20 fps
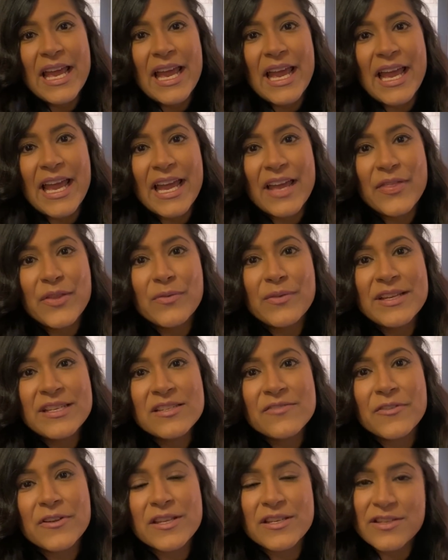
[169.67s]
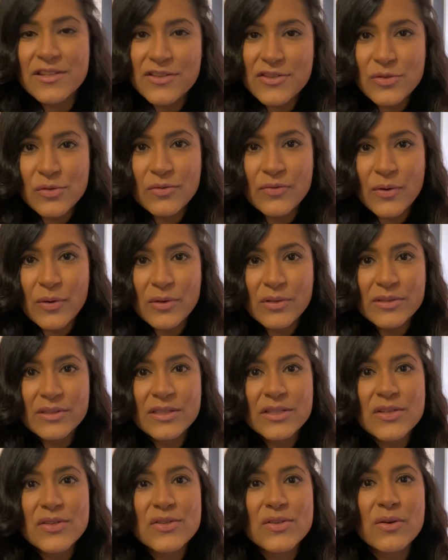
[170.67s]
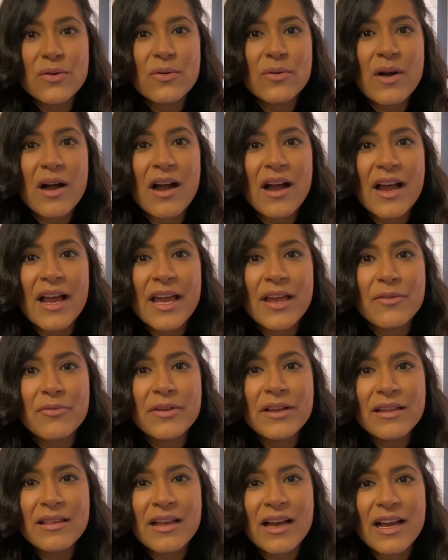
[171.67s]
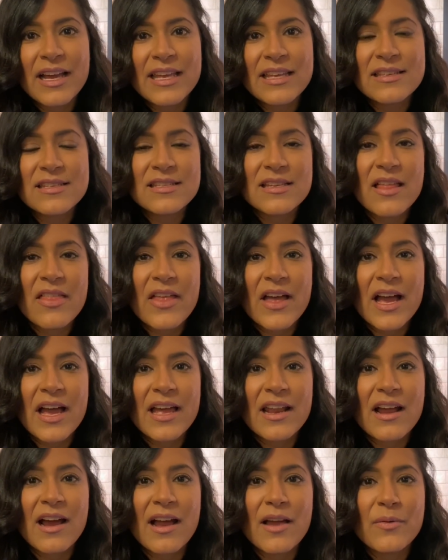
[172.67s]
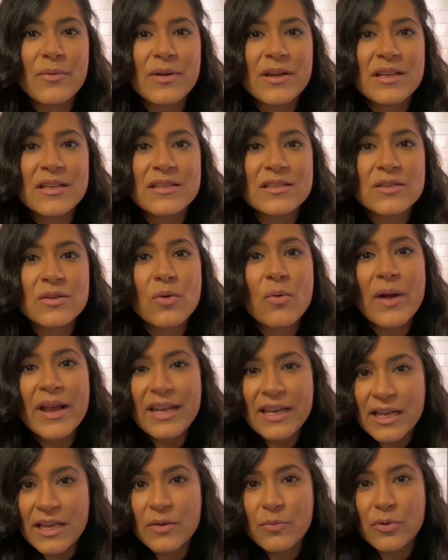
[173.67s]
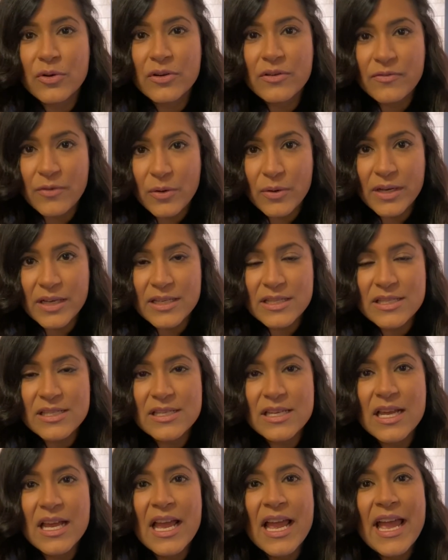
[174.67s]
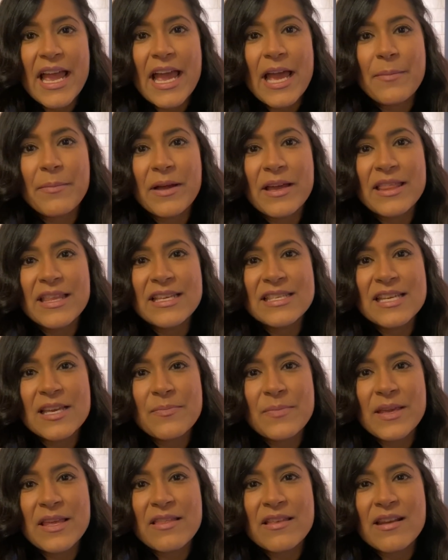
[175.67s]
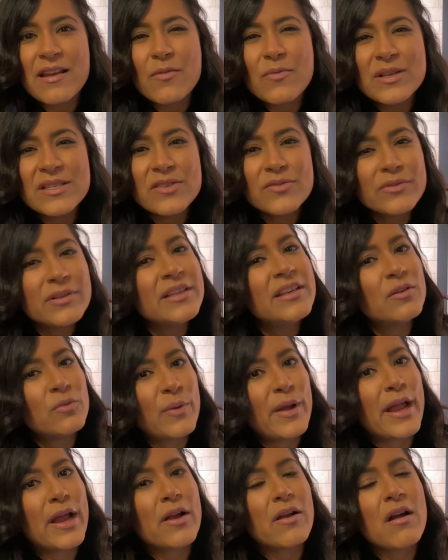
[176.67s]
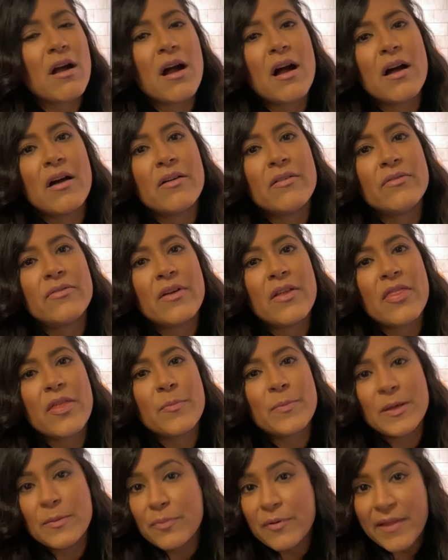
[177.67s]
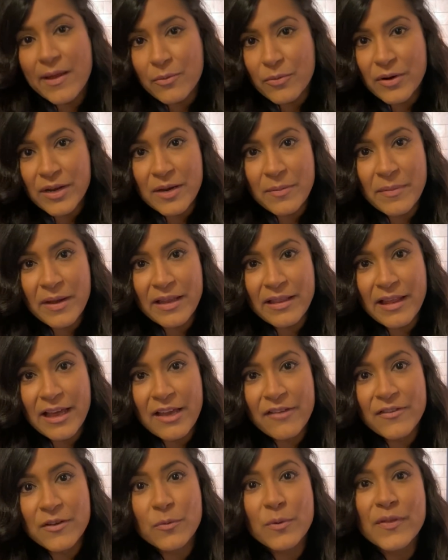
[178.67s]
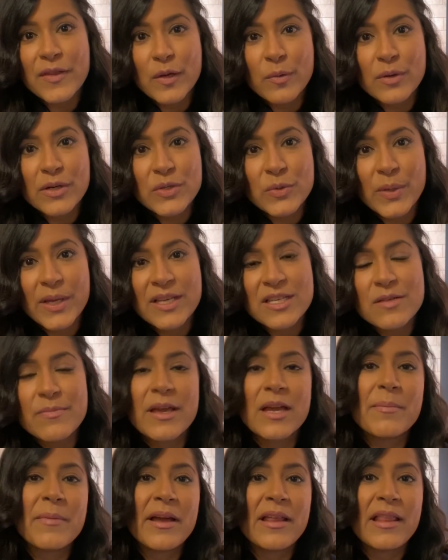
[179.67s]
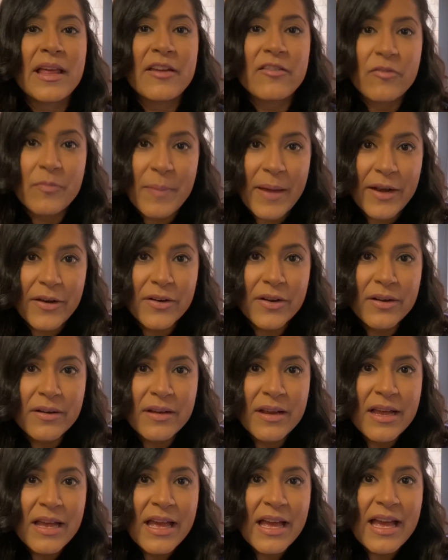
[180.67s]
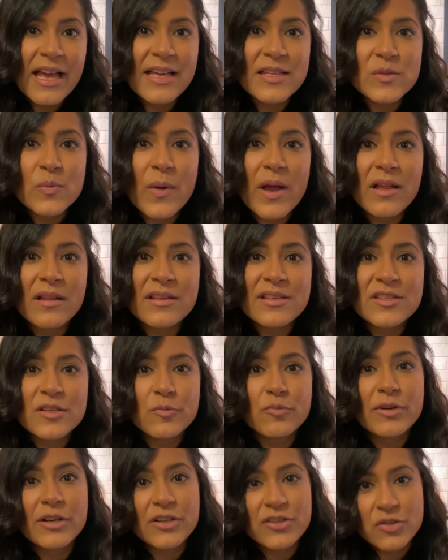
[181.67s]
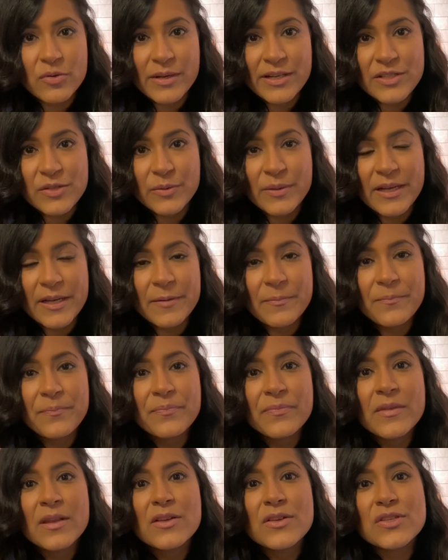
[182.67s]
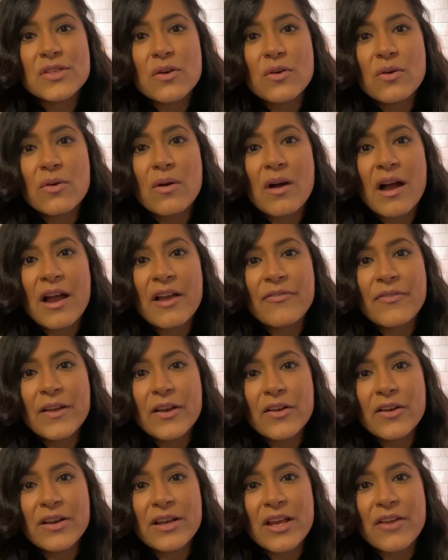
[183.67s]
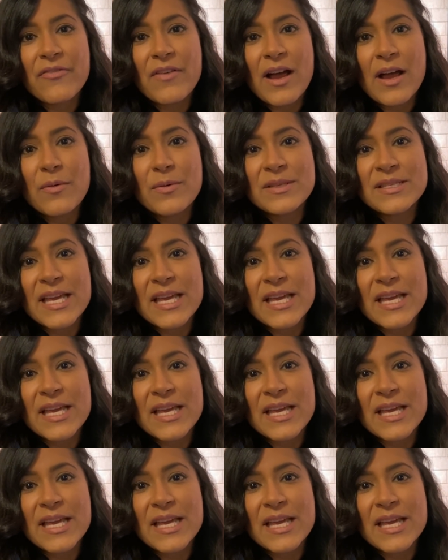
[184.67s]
And the reason for this is twofold. So I realized that I was quite inward focused. And by this I mean that I wasn't really aware of the people that were in my life and what they were doing to make my life better, as well as to bring joy to it. So I figured if I was